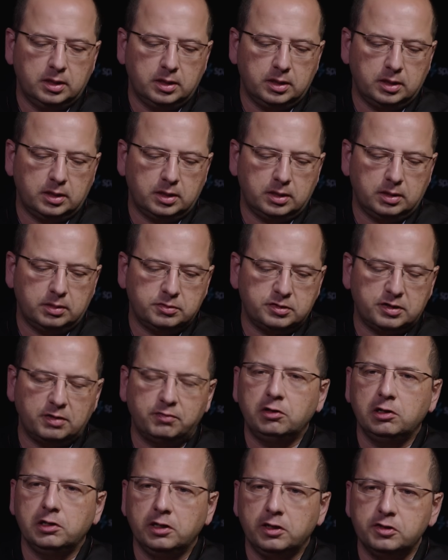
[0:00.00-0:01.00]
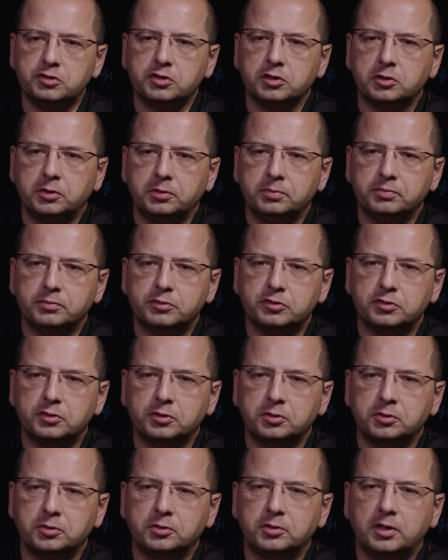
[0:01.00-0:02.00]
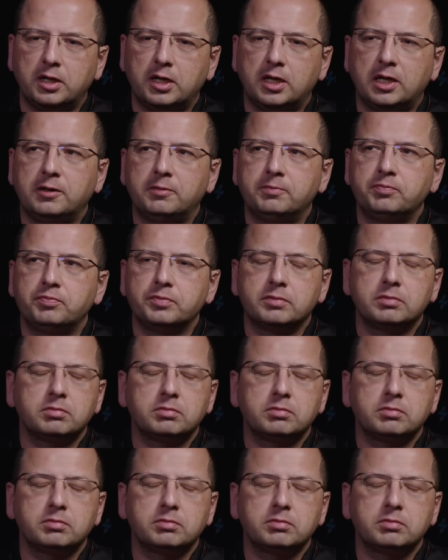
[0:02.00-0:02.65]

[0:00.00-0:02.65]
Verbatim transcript: uh, several years ago. So um,